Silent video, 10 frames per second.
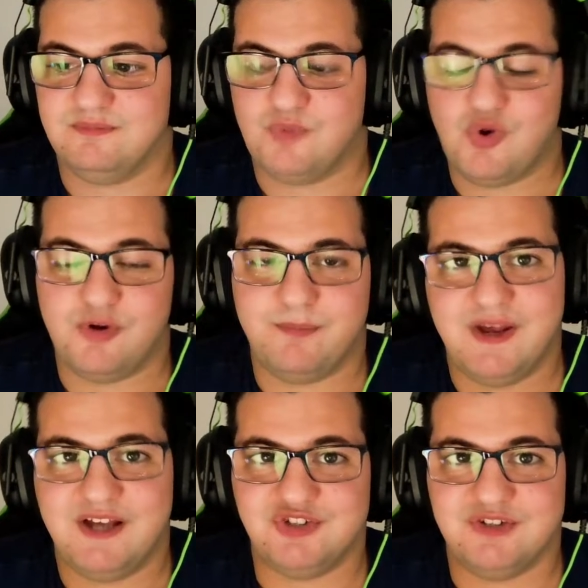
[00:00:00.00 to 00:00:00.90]
more
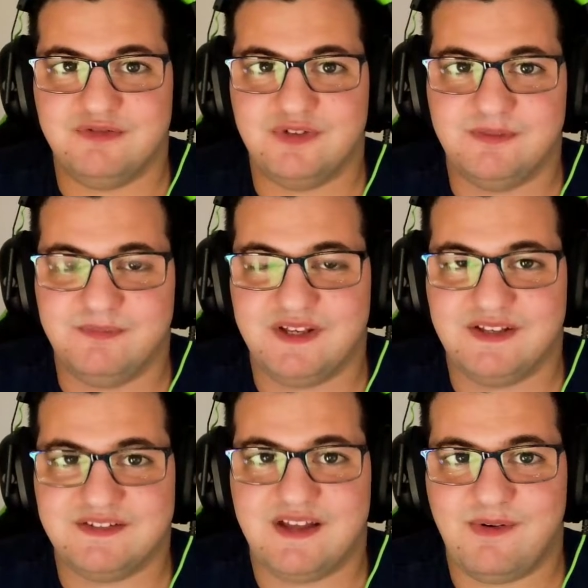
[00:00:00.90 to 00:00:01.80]
passion for it,
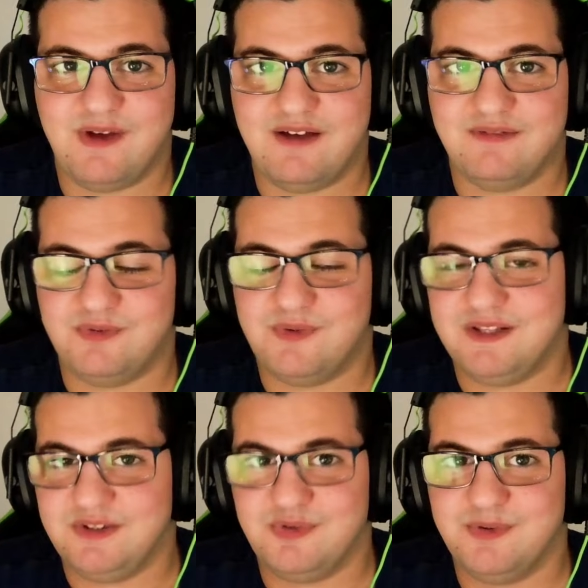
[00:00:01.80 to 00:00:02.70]
because now I have the
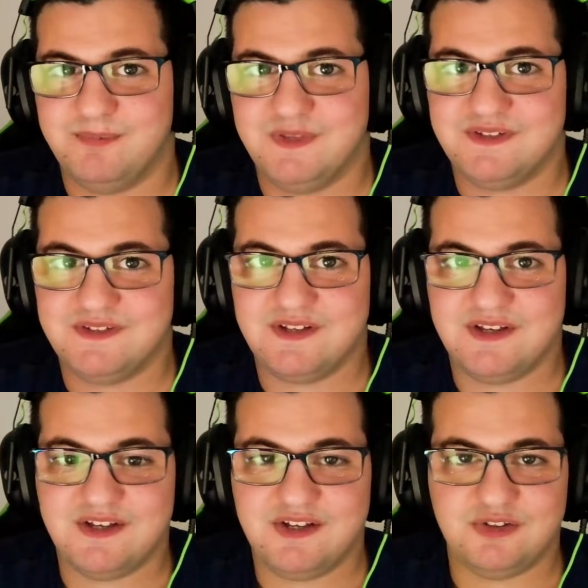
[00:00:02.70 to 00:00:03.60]
right equipments
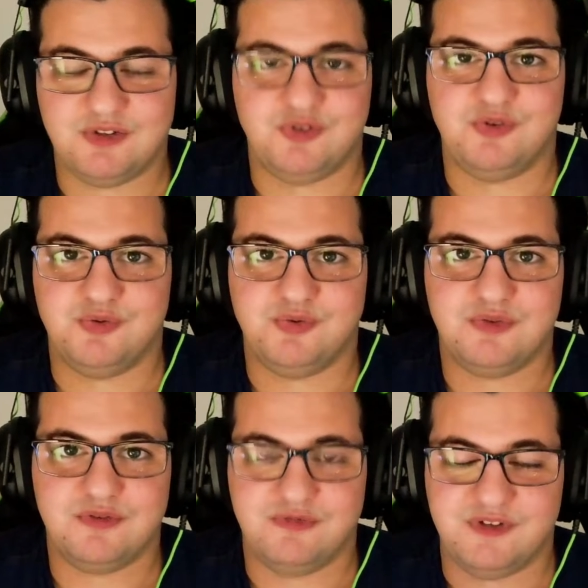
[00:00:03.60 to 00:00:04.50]
to do
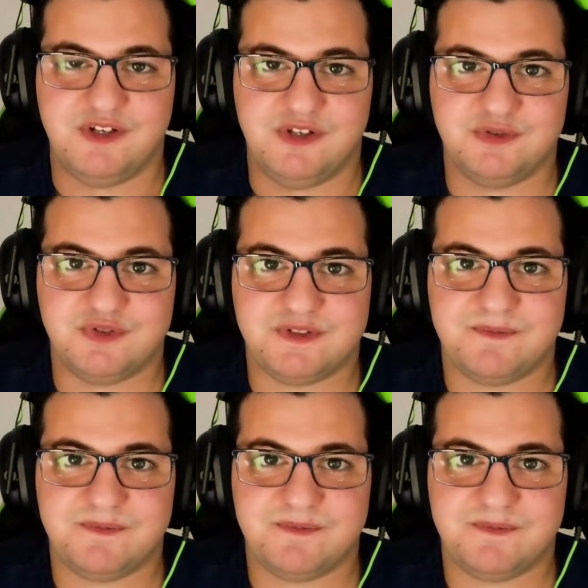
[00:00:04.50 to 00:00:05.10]
videos.